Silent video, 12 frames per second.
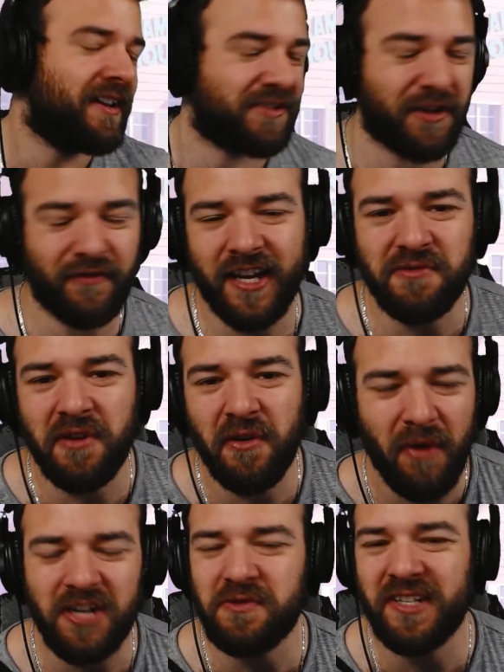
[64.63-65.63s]
So if you guys want to
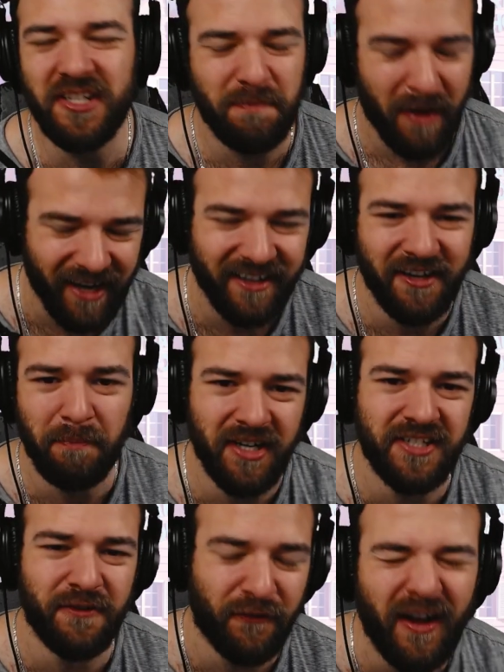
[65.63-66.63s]
watch me just pilot a
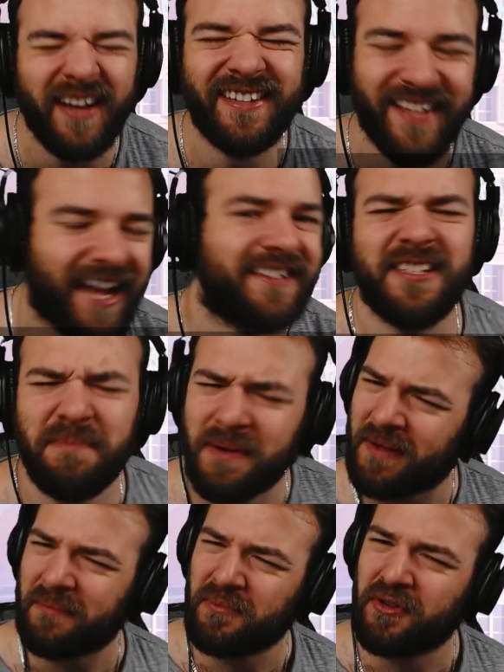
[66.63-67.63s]
bunch of fun decks, that's been
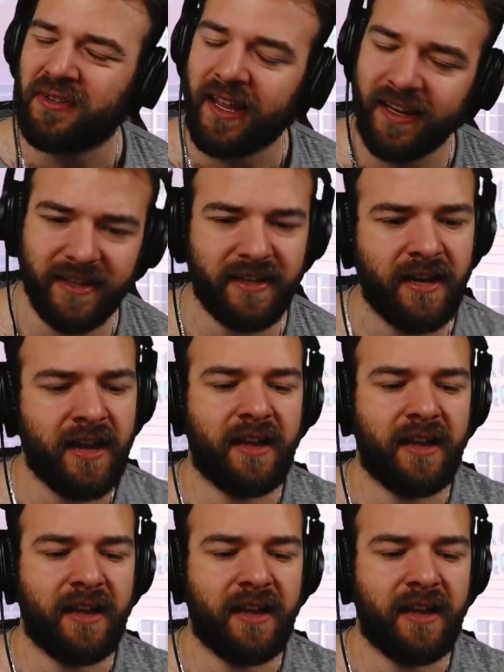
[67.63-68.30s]
my mood lately.